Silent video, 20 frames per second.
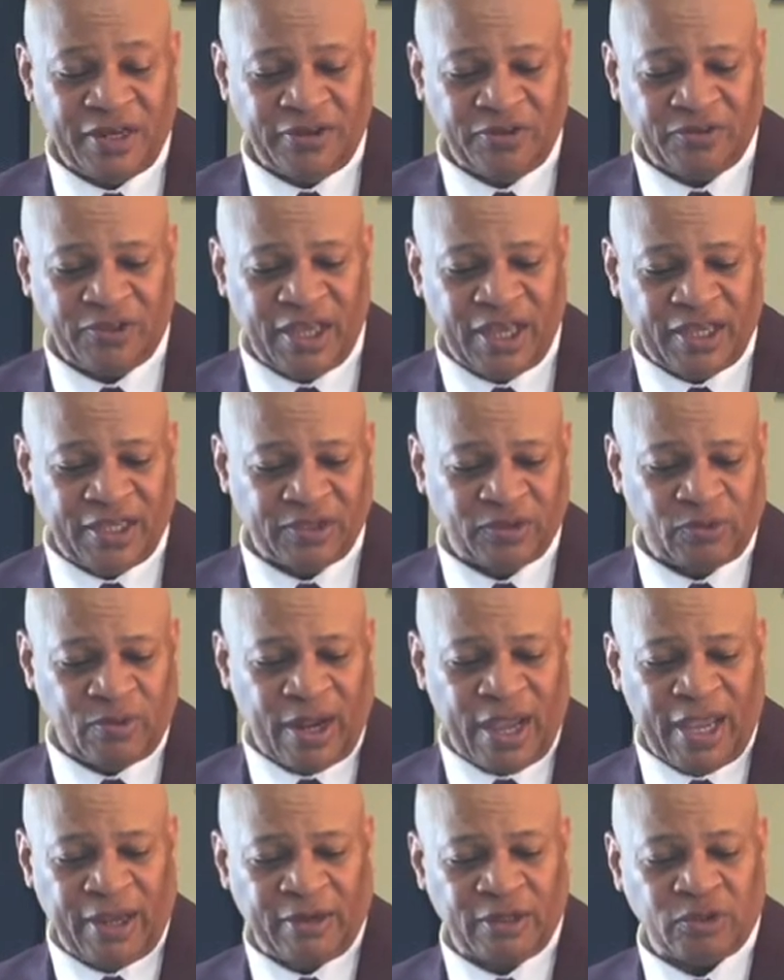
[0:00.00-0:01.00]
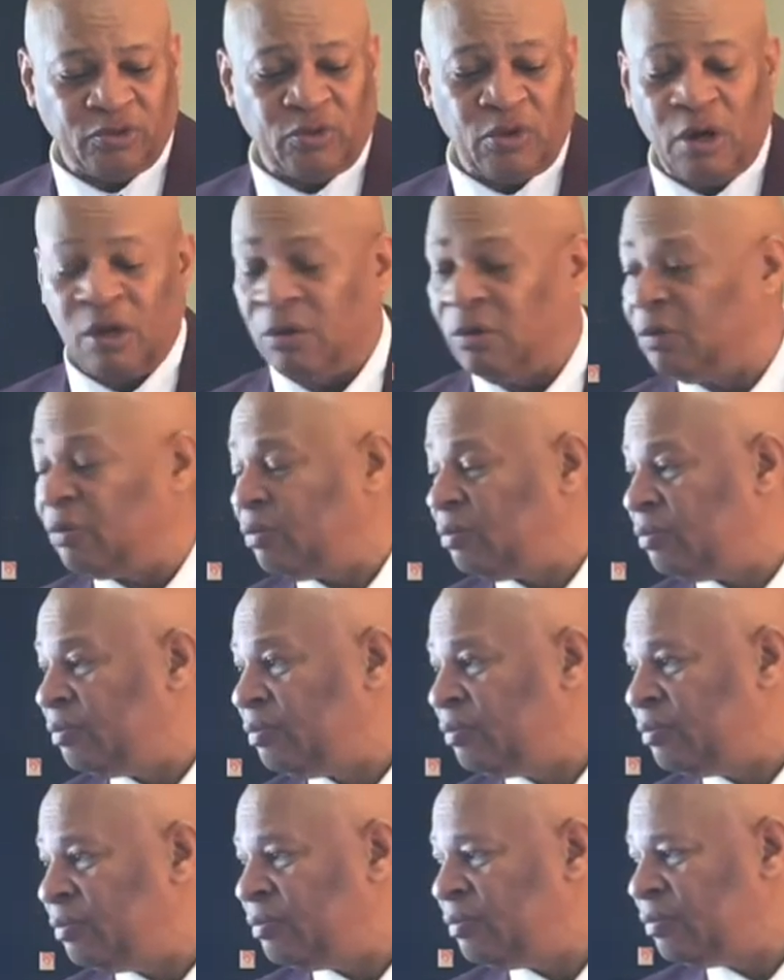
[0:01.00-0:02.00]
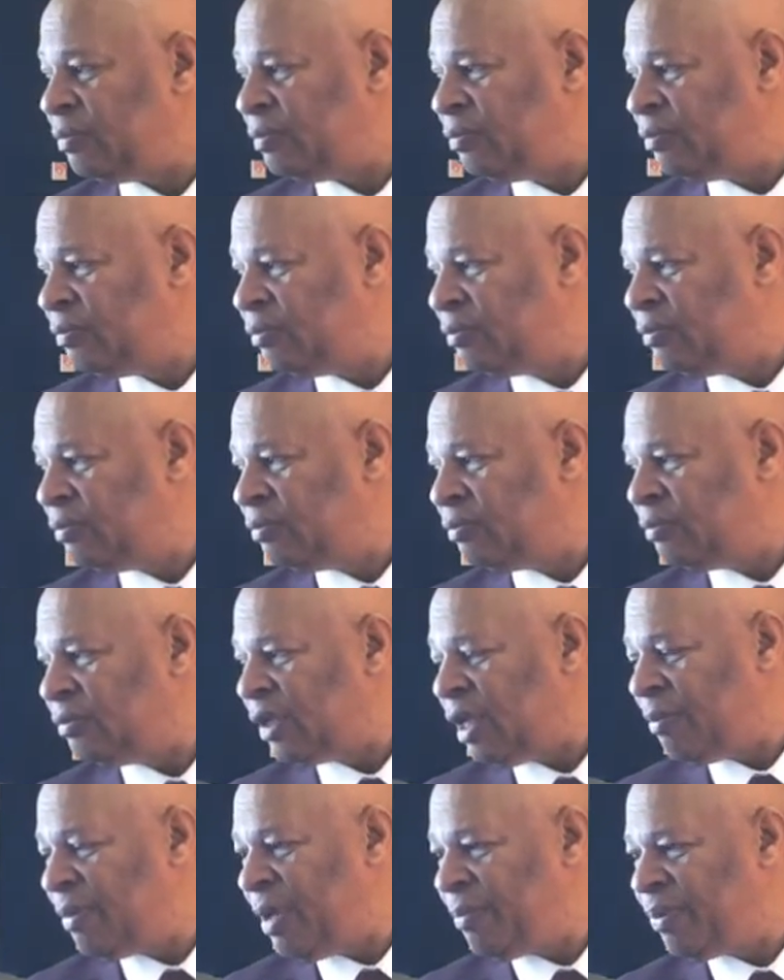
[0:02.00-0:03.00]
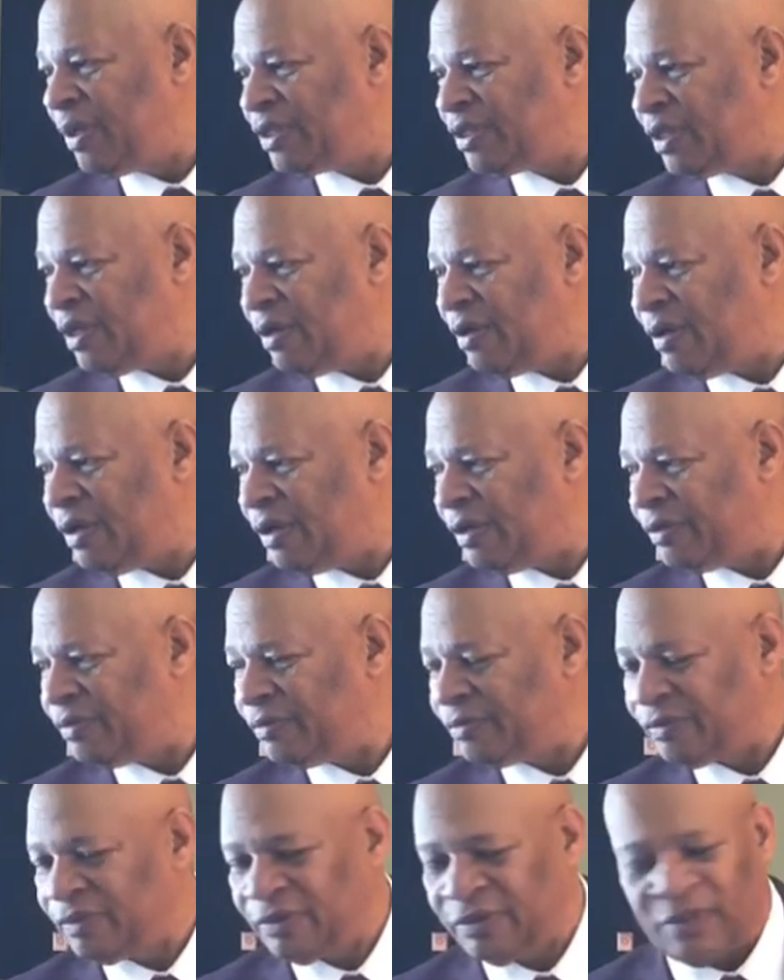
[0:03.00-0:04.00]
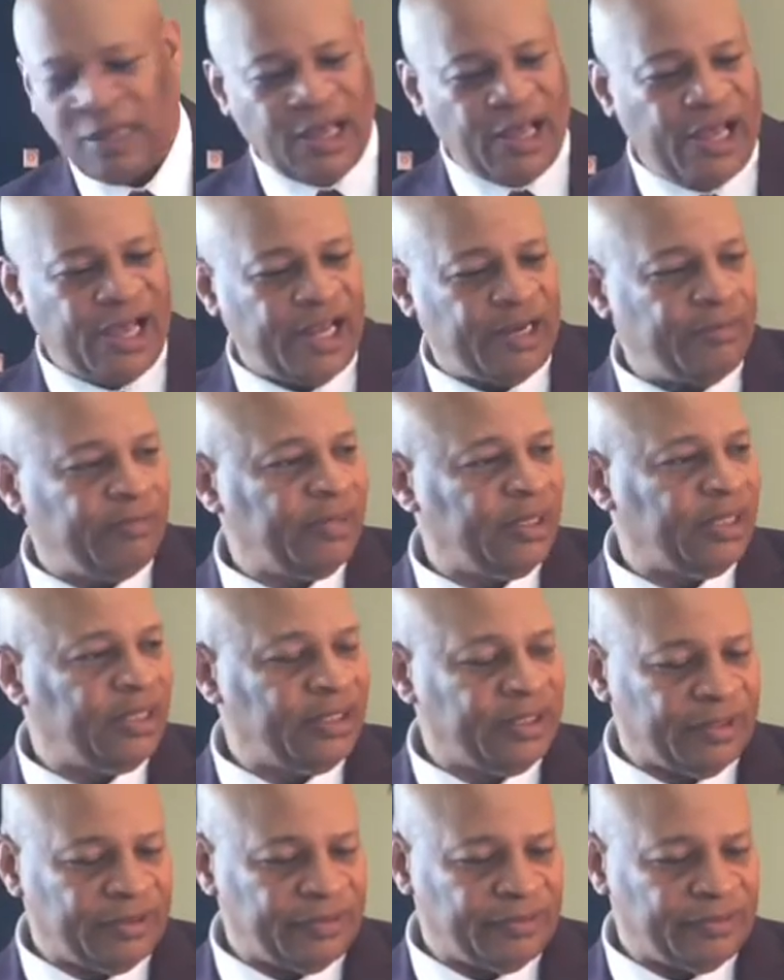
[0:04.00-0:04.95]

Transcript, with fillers: and you think it's right and it's wrong. Amen. Praise the Lord. Amen. Con men,